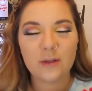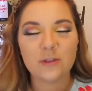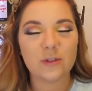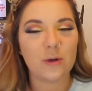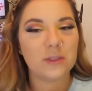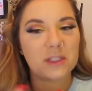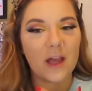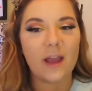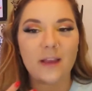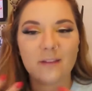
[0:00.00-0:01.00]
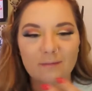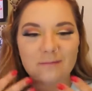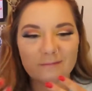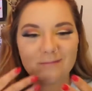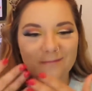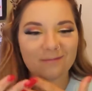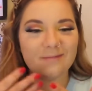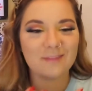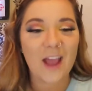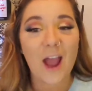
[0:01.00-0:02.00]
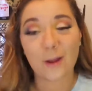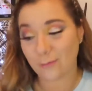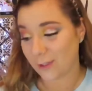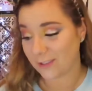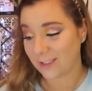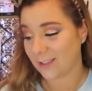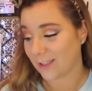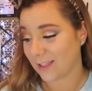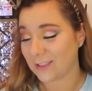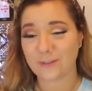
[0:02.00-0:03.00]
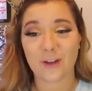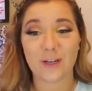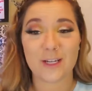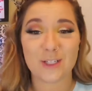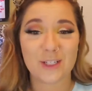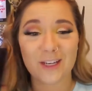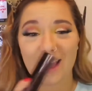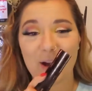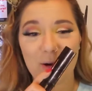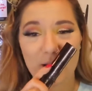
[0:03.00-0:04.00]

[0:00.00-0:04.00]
So it's like I really like this foundation now.